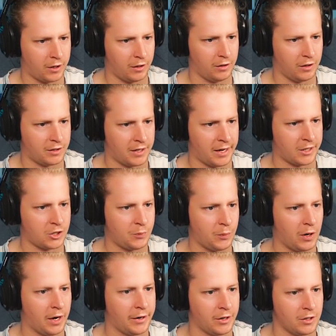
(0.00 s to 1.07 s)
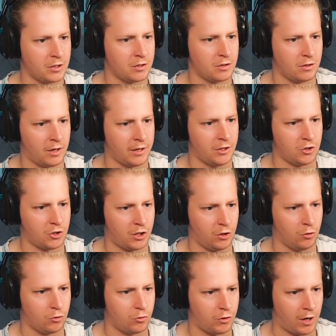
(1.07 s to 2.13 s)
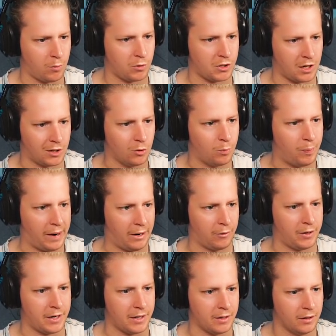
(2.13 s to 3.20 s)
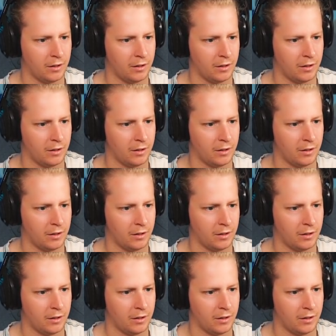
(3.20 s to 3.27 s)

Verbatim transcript: I can attack spiders. I just killed. That what? was Uncle Barry.